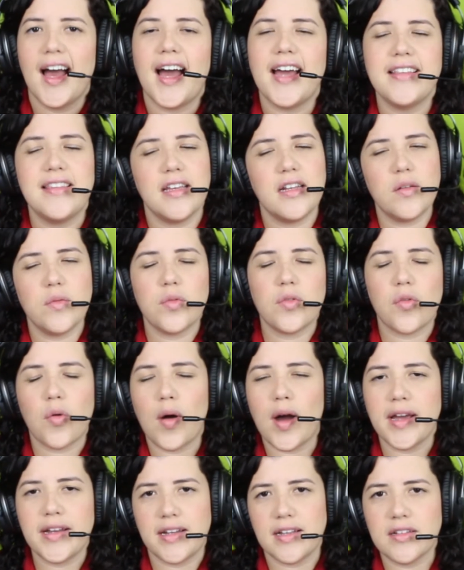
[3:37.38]
I didn't
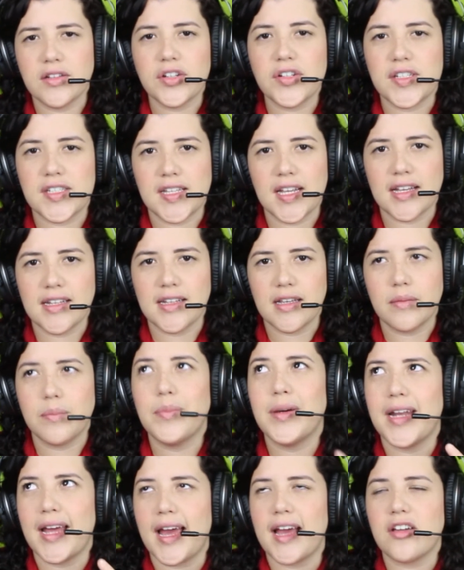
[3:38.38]
quite understand
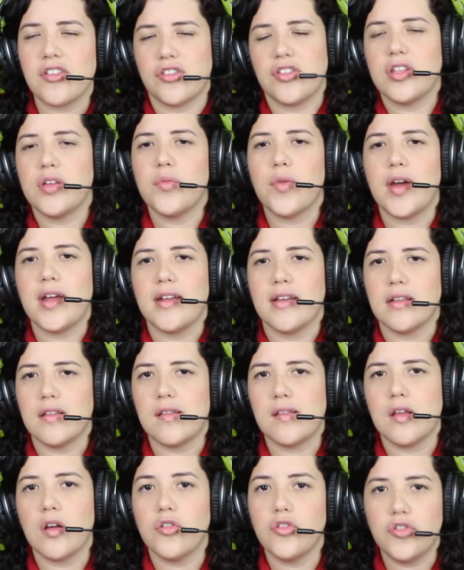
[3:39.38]
it, but I actually read it.
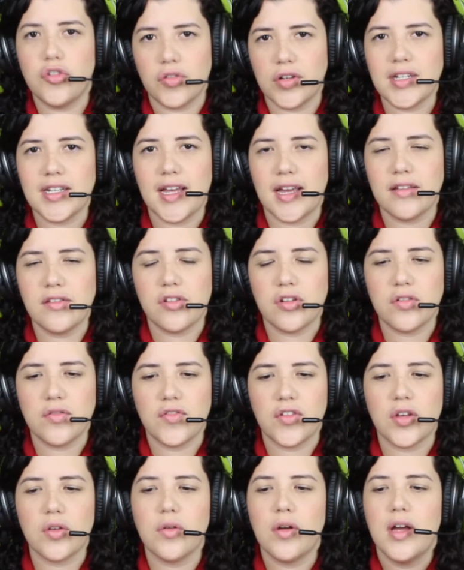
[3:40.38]
So during the
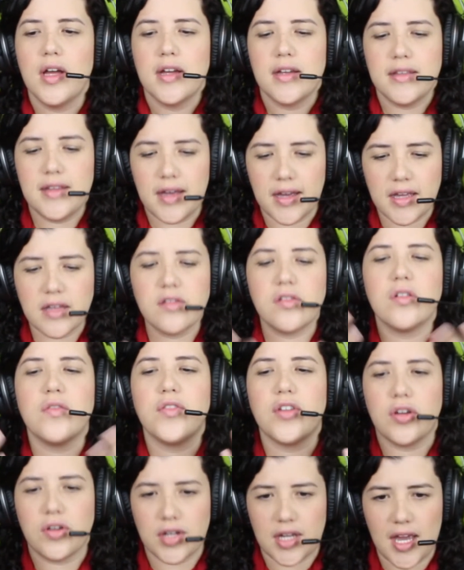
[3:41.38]
interview, the
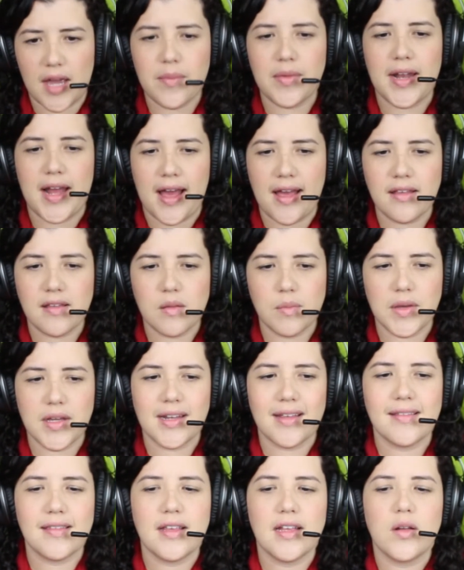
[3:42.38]
interviewer came and asked me,
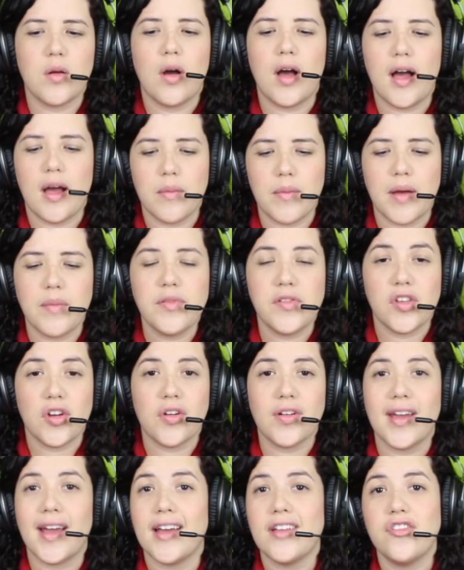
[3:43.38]
and I said, I'm
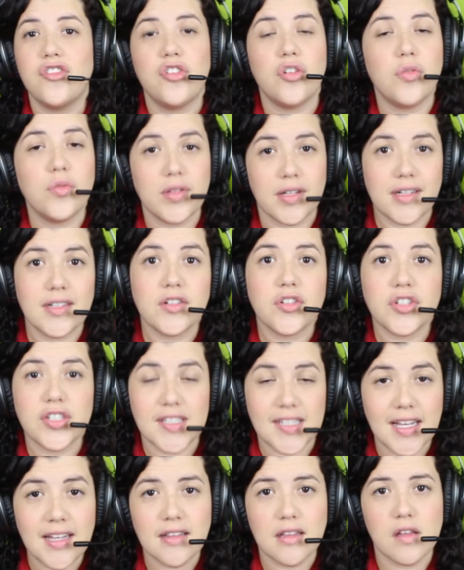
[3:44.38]
sorry, I don't
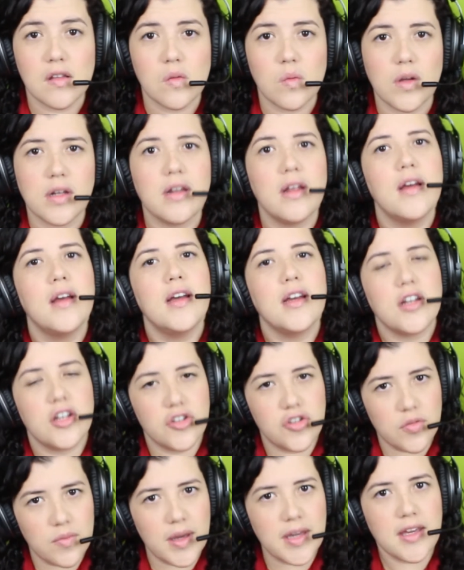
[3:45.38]
understand this one.
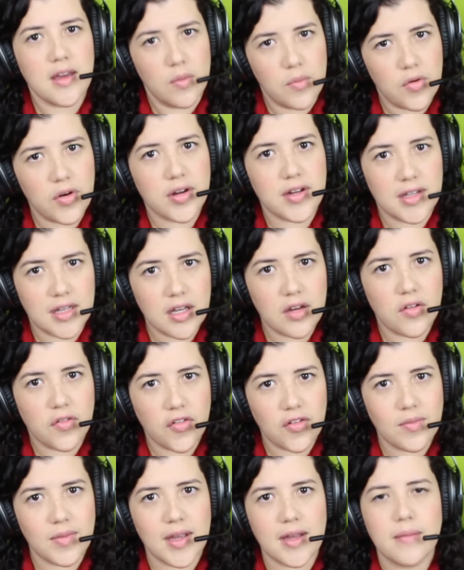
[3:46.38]
Could you make it more clear
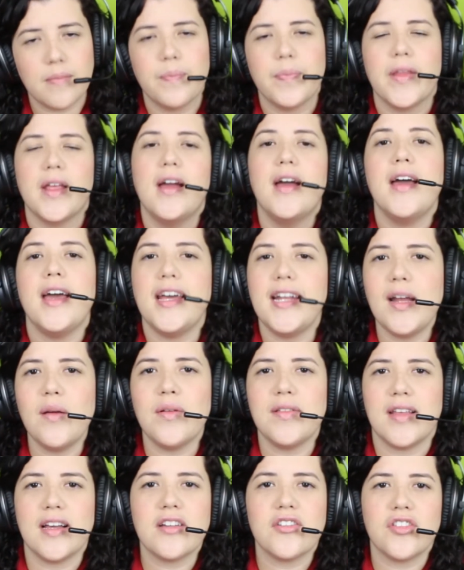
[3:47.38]
for me? And it
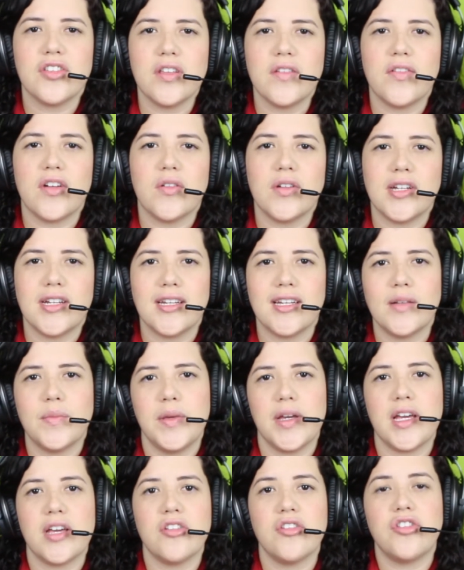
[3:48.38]
was actually very
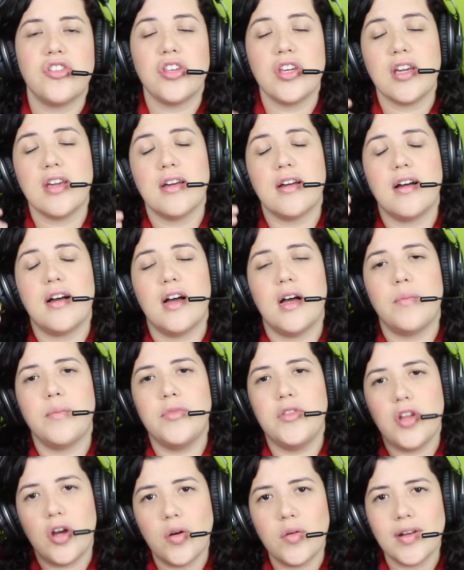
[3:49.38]
good, because she
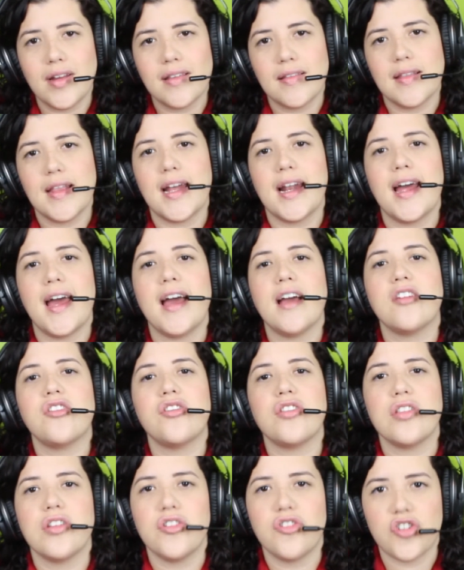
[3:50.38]
noticed that I
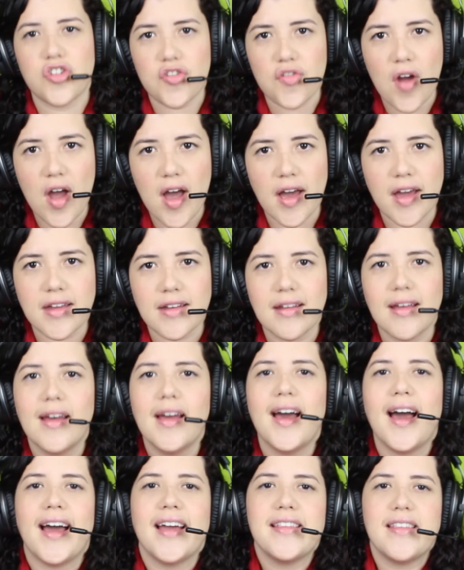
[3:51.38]
actually tried.
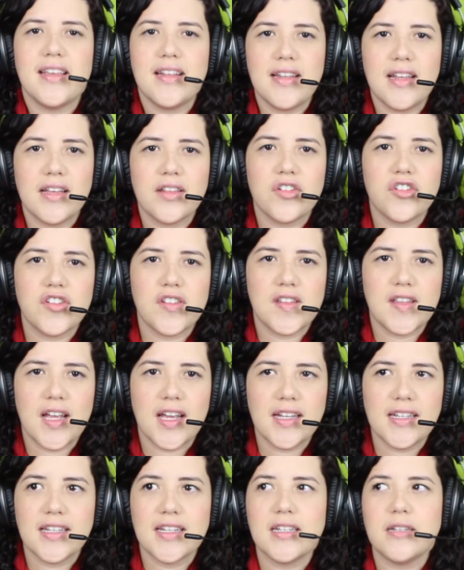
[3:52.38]
I didn't
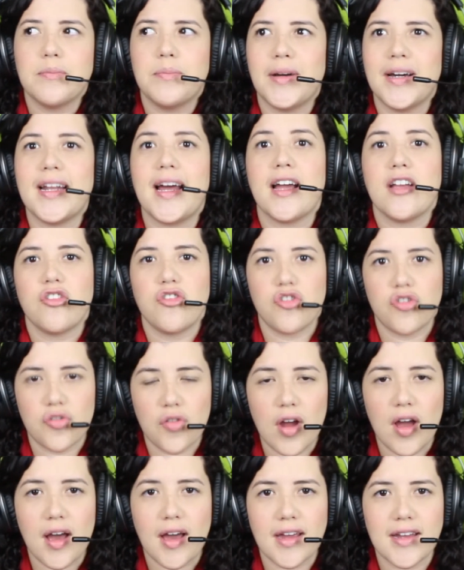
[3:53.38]
understand it, but I
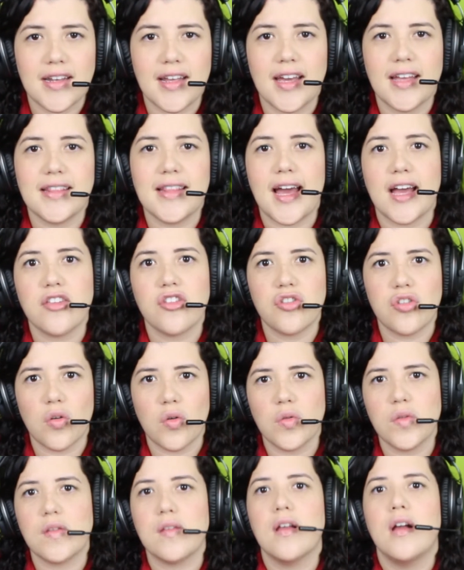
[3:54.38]
tried, and that
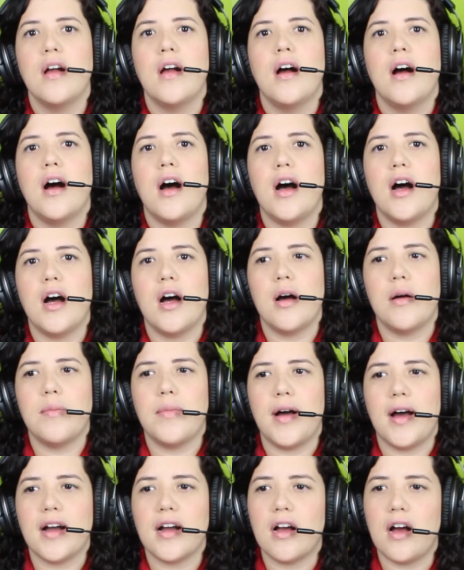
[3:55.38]
shows
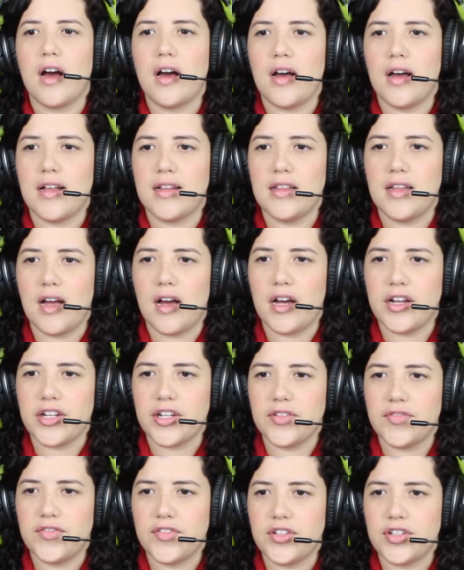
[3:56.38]
I got a
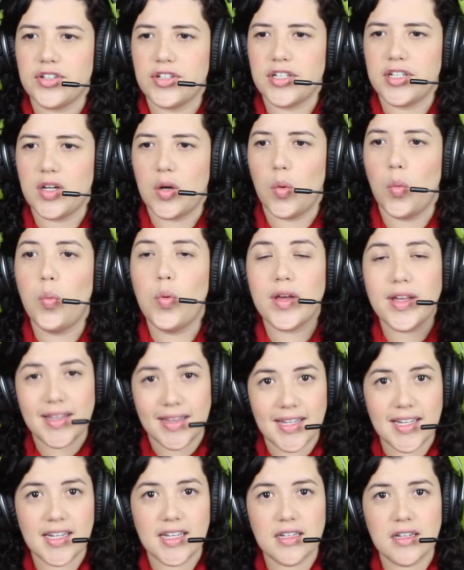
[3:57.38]
lot of good
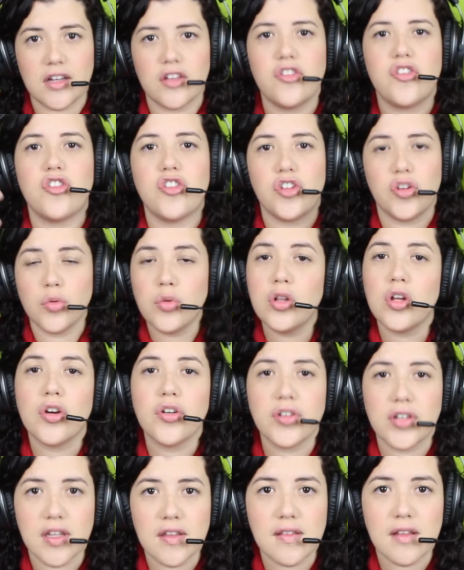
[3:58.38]
willing to
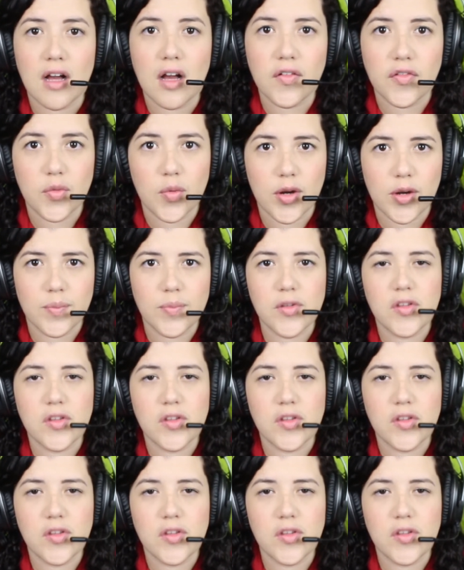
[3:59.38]
learn the software.